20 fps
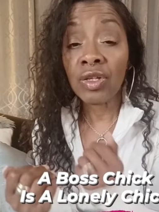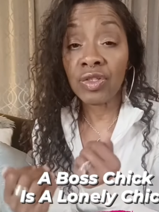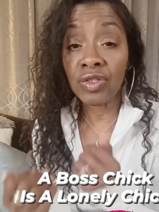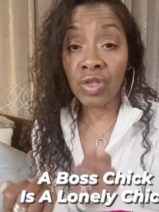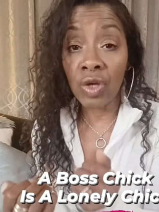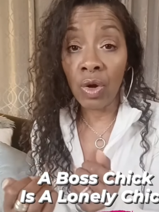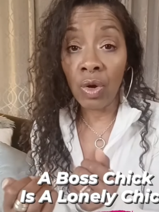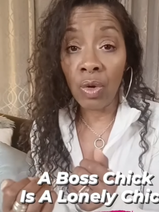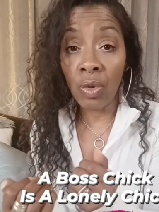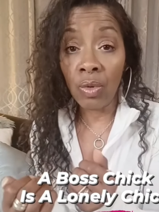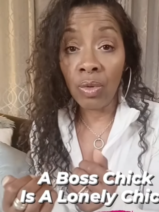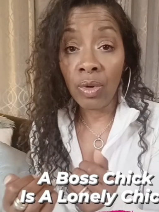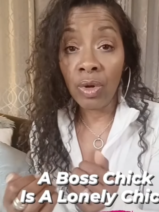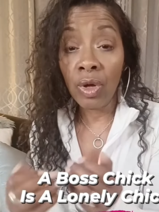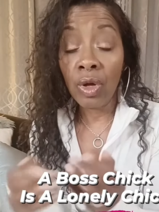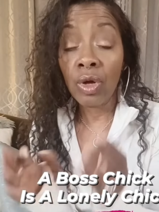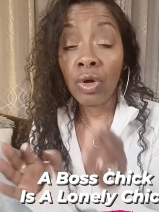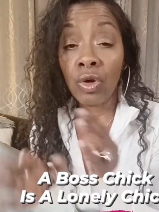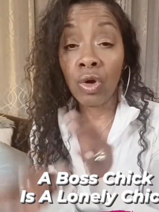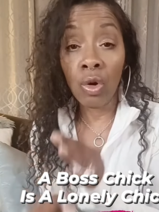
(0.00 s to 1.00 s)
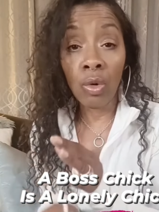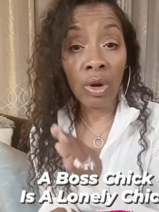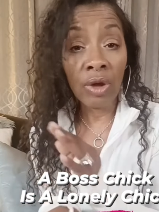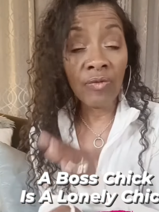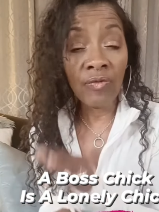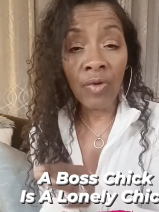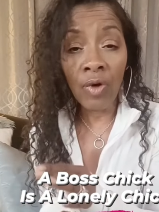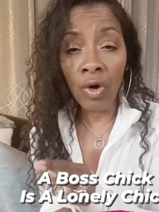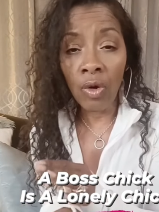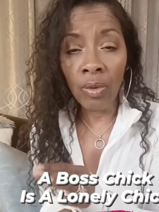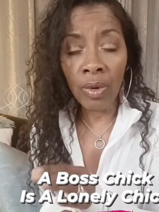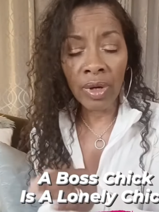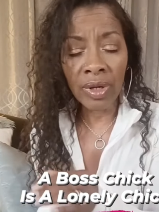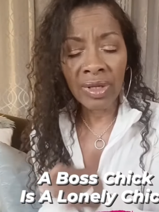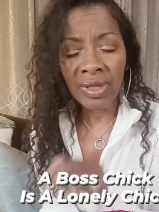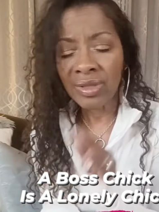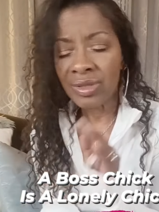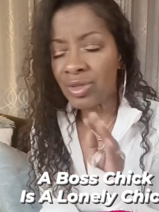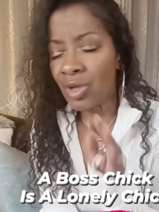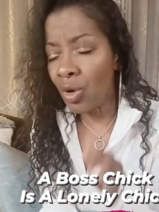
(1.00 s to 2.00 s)
So going
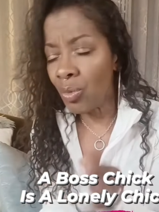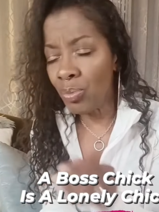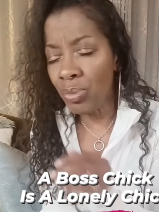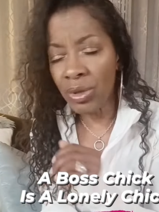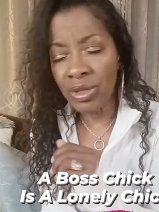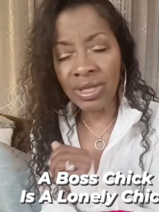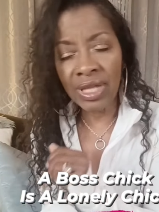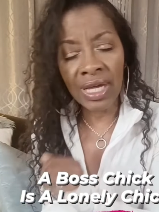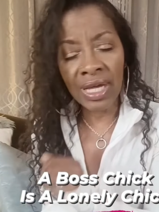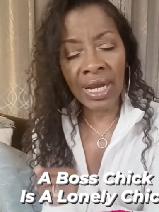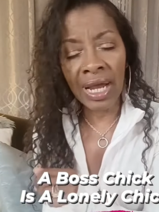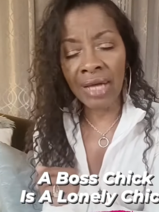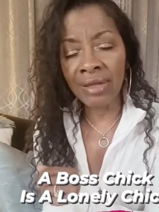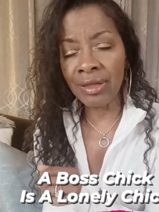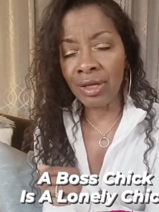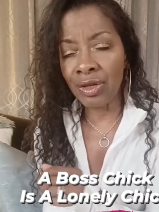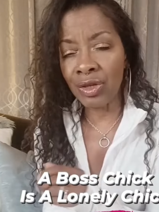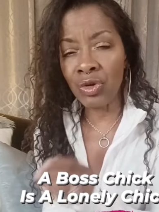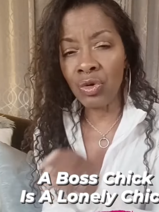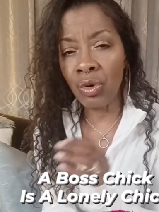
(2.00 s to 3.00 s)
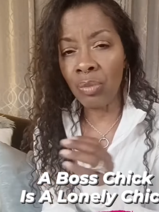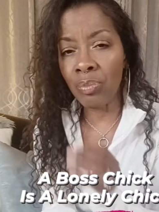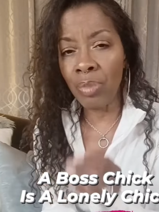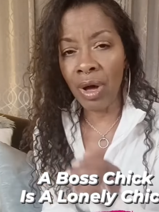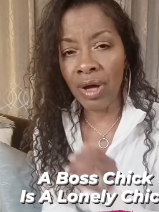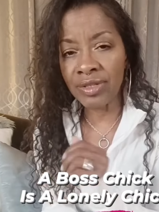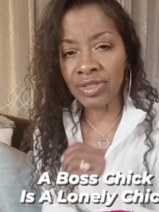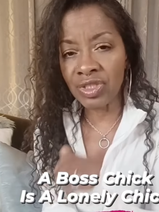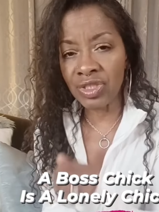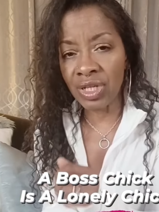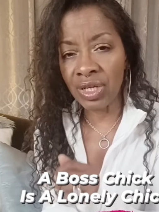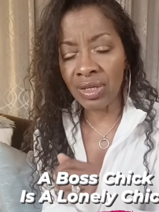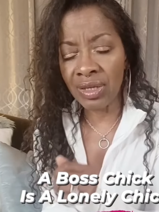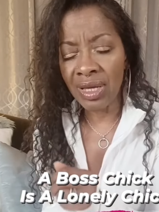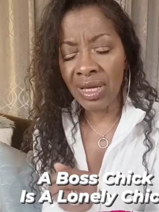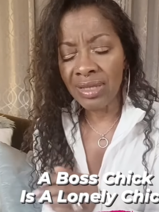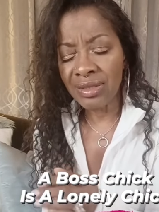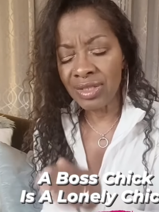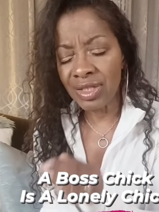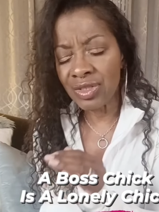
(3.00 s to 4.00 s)
forward, don't put that out that you a boss
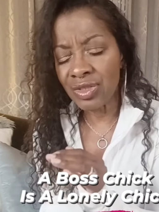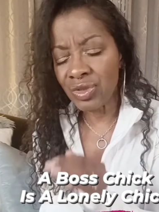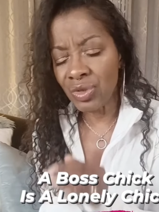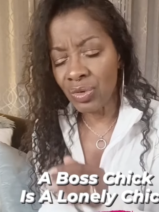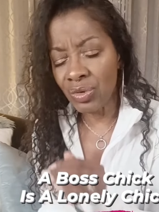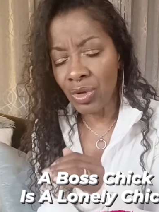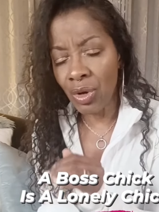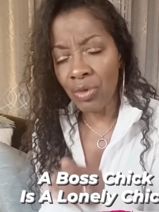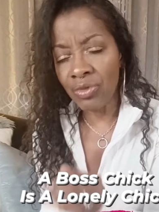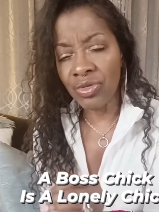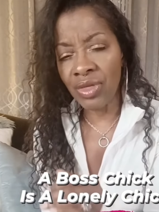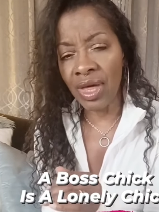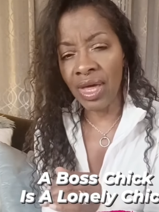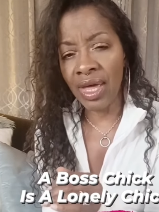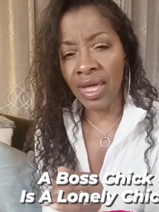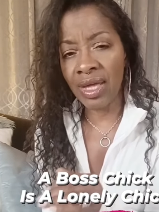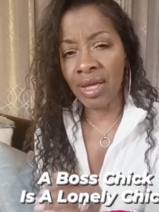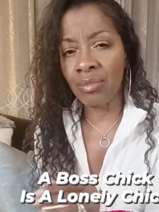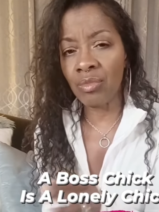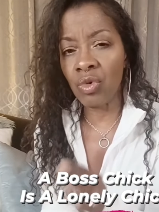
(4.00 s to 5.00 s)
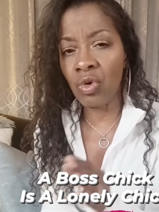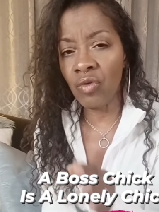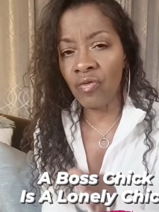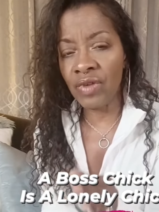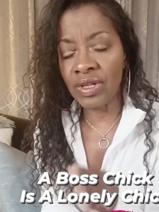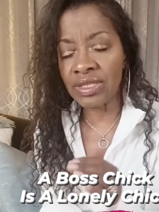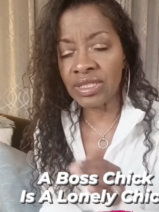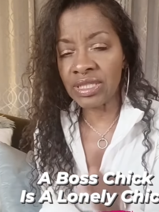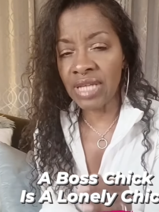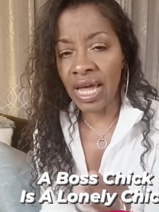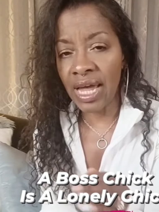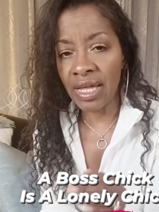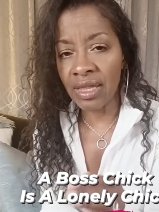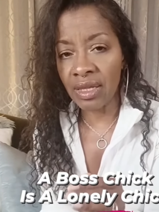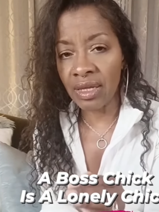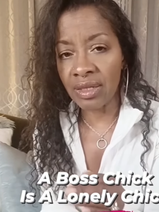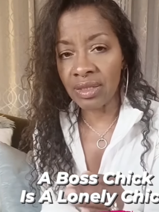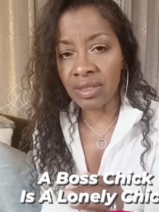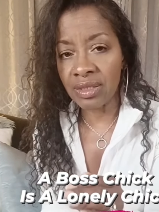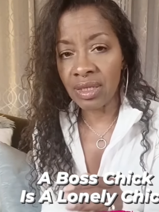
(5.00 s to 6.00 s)
chick. Just do your thing and move in
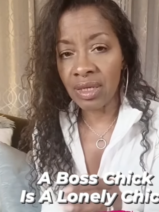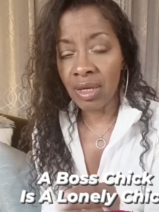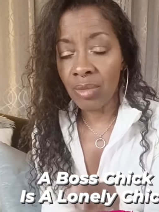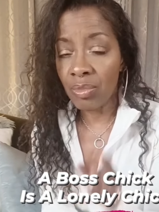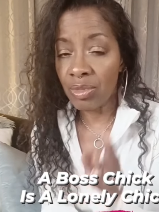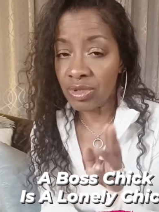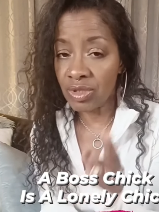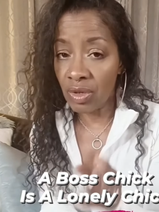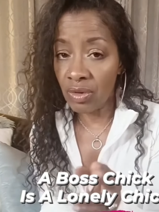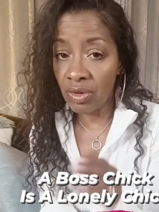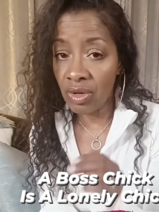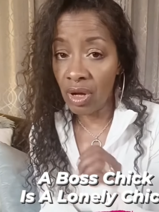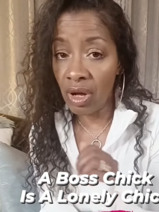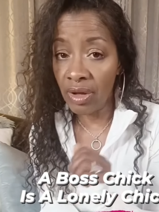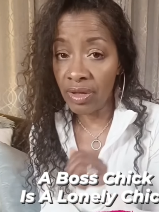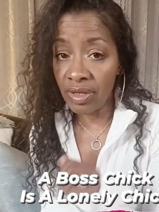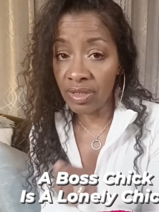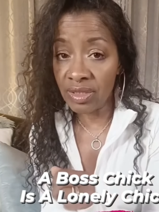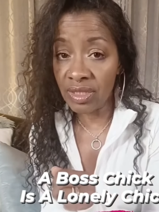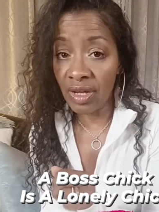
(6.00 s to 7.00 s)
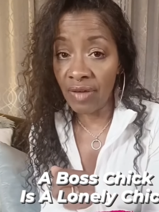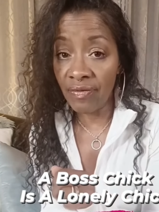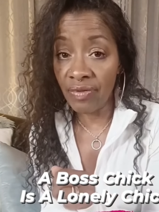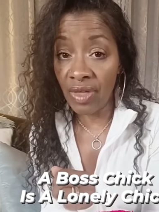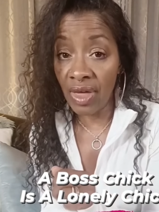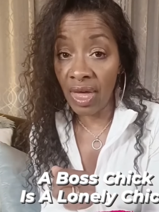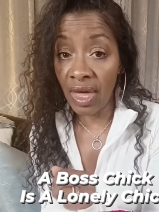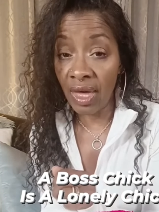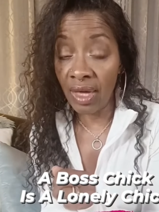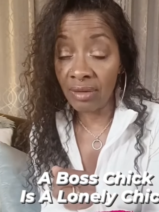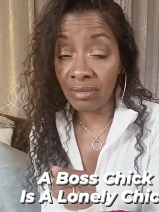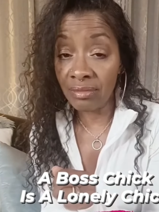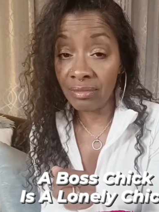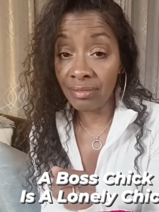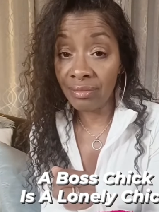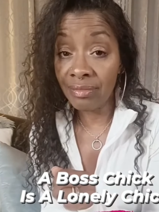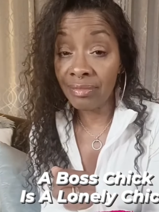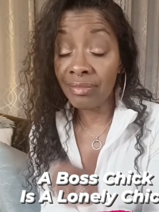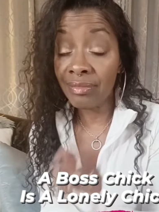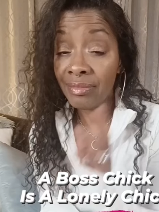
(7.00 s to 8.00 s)
silence. But don't call yourself that.
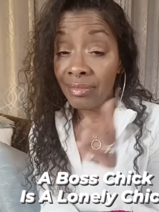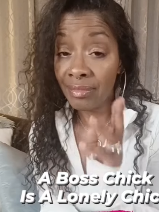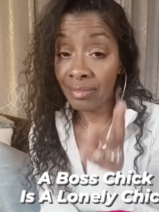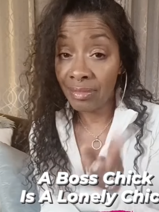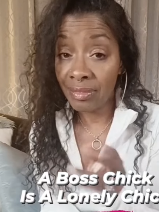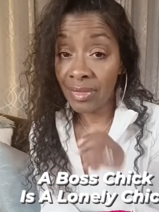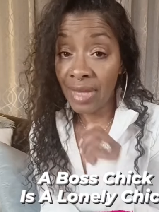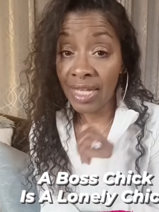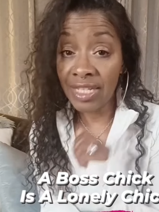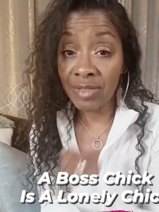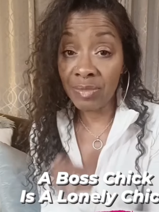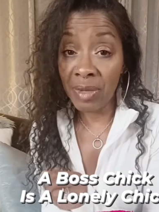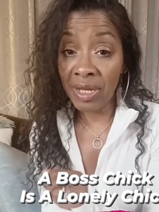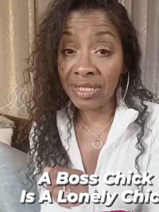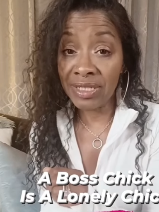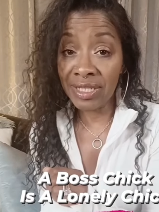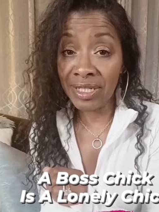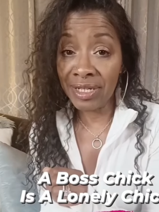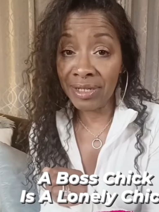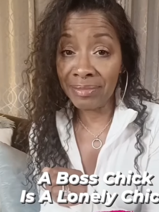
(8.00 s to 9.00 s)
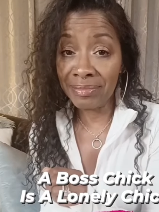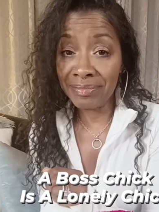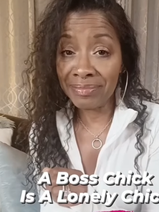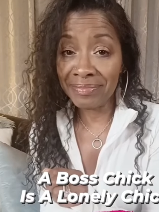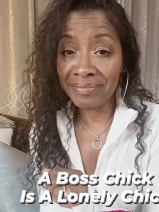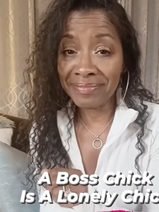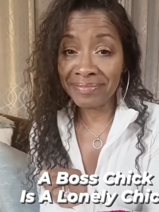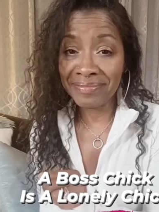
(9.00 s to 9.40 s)
That's my tip.